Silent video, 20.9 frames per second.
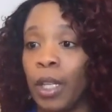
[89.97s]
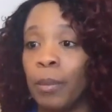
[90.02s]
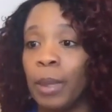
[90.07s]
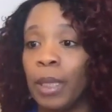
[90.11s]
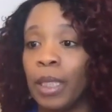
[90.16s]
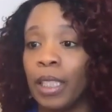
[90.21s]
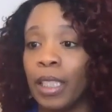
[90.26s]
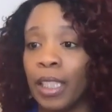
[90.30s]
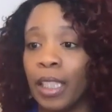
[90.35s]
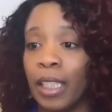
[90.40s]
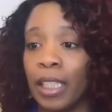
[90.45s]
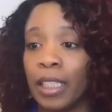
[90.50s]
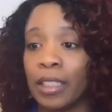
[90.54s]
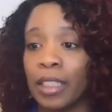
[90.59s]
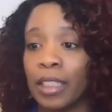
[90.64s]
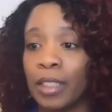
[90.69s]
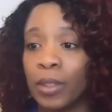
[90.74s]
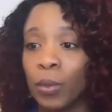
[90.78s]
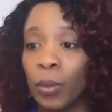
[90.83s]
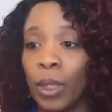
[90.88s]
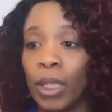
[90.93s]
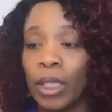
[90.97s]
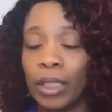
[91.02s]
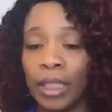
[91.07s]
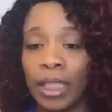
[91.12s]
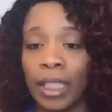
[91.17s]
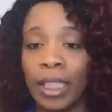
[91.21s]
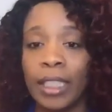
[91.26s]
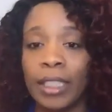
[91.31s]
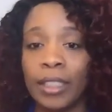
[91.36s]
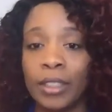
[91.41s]
Because it's one
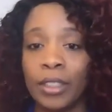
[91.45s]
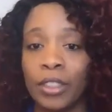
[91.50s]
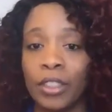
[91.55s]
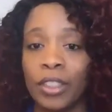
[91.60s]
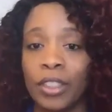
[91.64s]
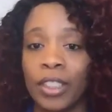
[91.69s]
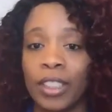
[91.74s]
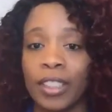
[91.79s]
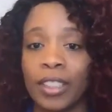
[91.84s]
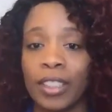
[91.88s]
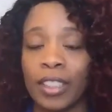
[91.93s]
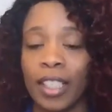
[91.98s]
thing to just